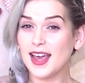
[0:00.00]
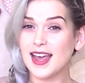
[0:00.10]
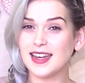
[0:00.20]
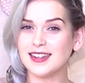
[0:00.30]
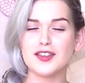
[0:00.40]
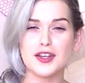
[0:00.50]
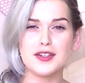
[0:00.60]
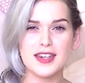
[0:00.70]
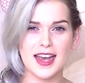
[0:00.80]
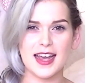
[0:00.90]
Okay, so
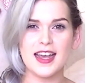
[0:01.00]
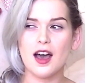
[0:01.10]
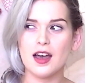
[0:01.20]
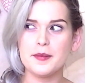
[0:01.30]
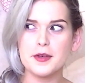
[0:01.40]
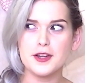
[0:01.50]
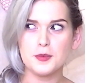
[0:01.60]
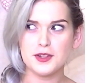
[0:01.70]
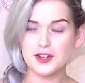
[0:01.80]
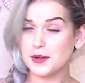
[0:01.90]
today I'm going to
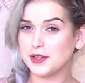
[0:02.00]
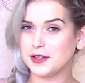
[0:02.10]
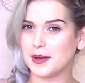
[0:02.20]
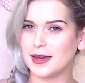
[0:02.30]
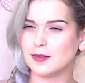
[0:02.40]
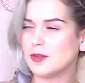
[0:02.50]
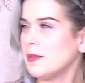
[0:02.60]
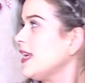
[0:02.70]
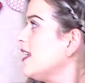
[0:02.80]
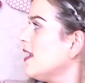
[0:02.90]
be showing you how to
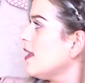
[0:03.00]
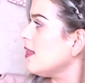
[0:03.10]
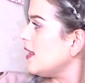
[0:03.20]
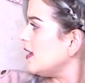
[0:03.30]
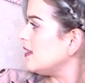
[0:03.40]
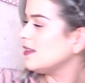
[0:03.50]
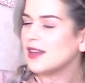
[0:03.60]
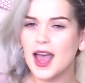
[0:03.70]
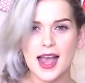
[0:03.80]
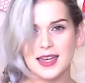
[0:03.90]
make these
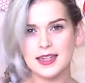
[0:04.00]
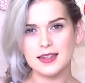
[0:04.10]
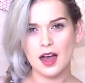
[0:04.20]
hanging